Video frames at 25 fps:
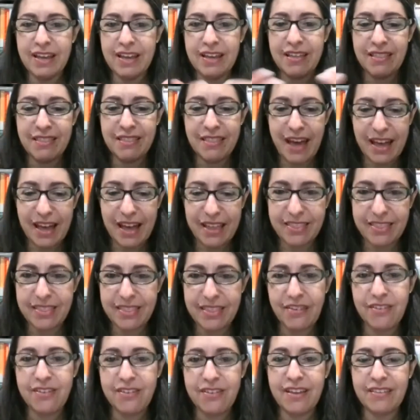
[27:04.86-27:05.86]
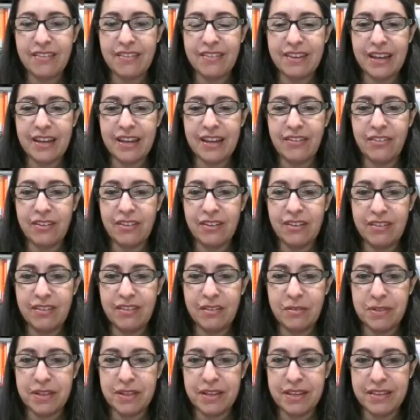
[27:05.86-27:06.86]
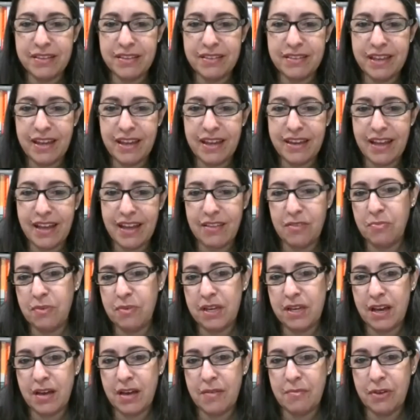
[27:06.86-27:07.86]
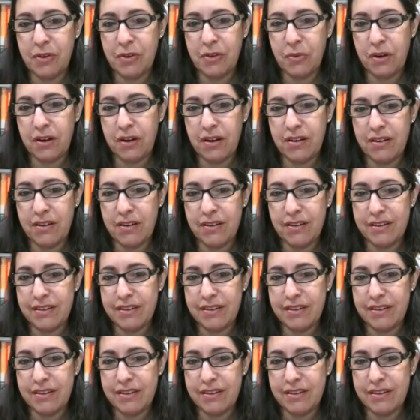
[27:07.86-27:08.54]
that their destination is the place that has become your